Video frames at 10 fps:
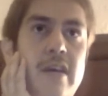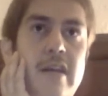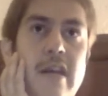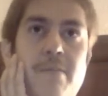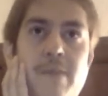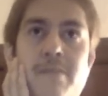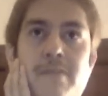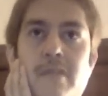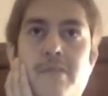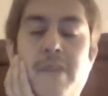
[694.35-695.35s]
and how
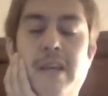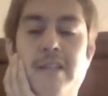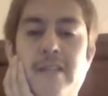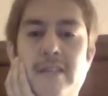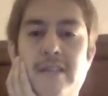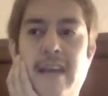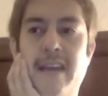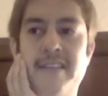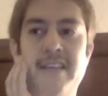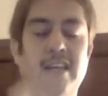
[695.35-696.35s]
people are praising
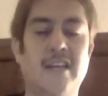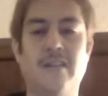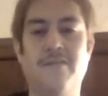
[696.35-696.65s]
Kathleen Kennedy